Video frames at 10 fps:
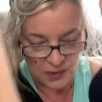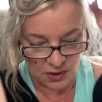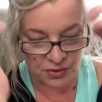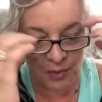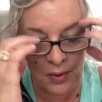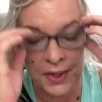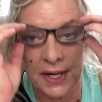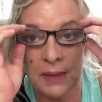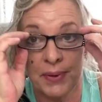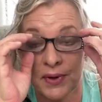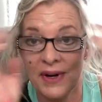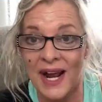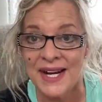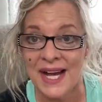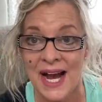Throw it in, put it
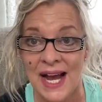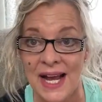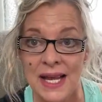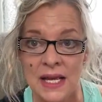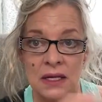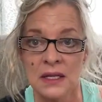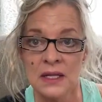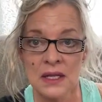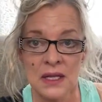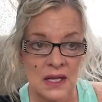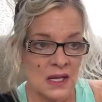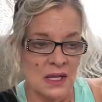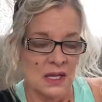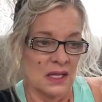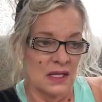on high.
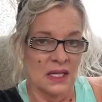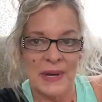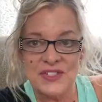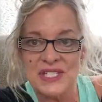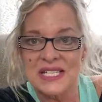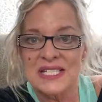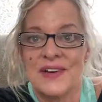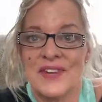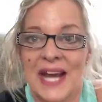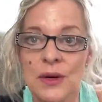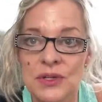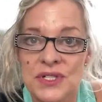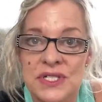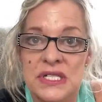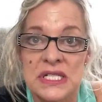In about 6, 7 hours,
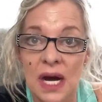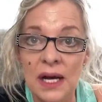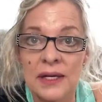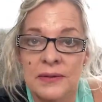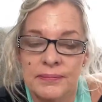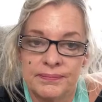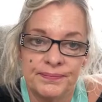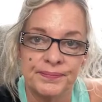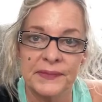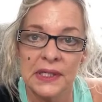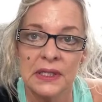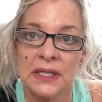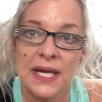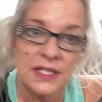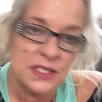it's done. And
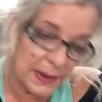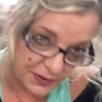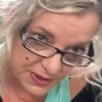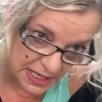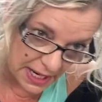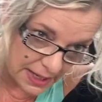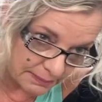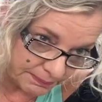that's about the time,